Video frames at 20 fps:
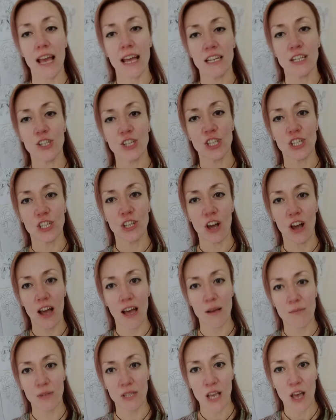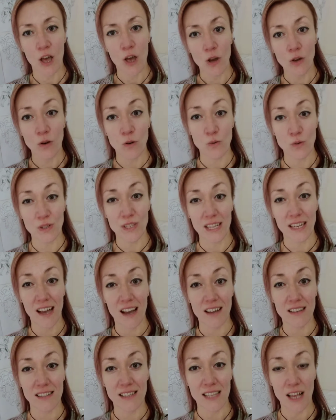energy types, causing
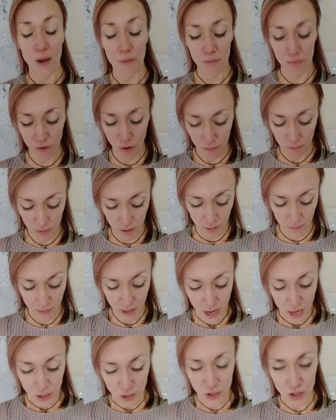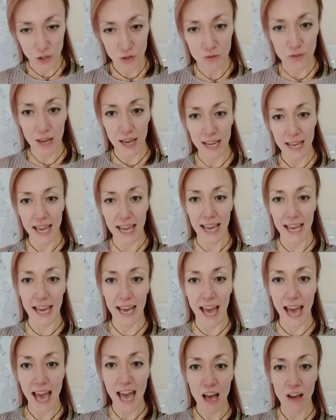us a problem? Do they
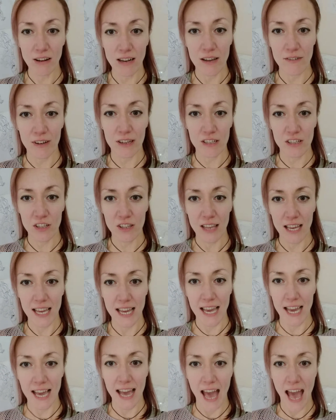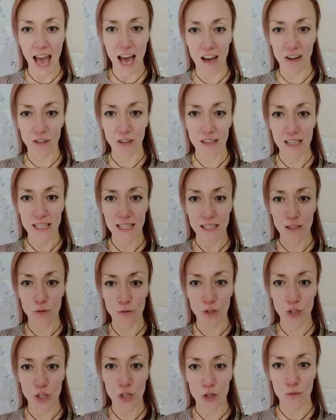hit our liver? Do they hit this little
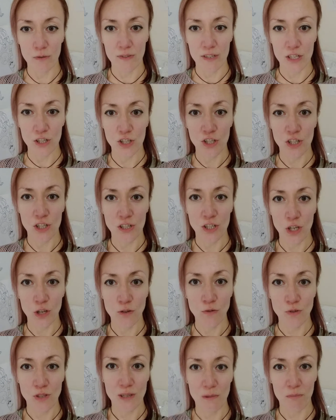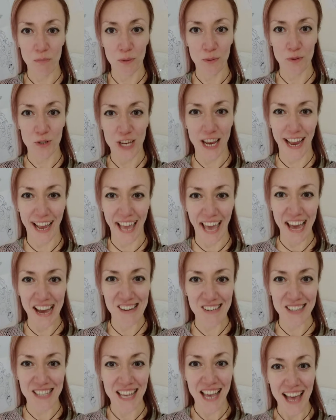dude with his two simple
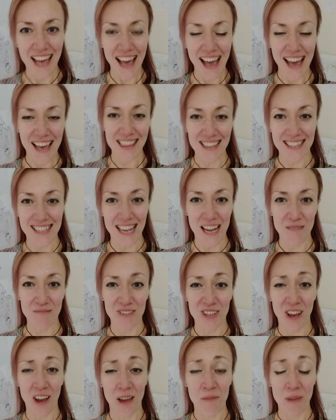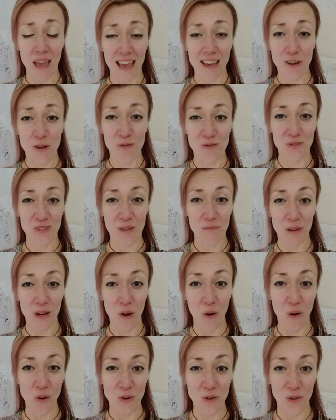checkouts at the same time and cause him a
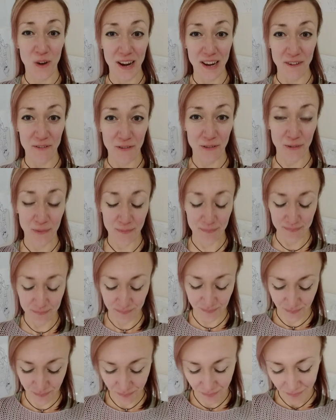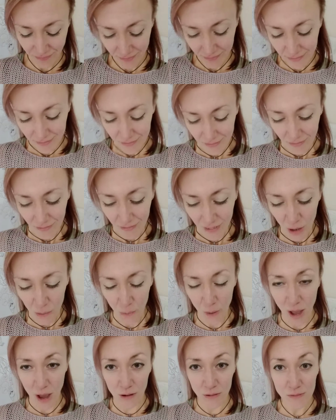lot of grief?
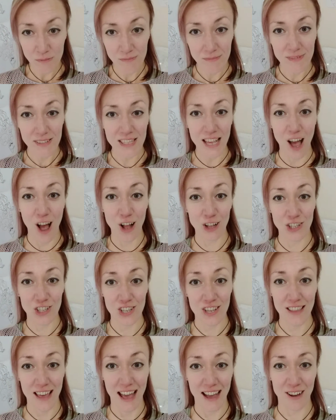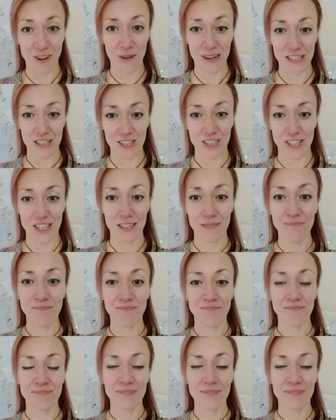Well, to answer that question,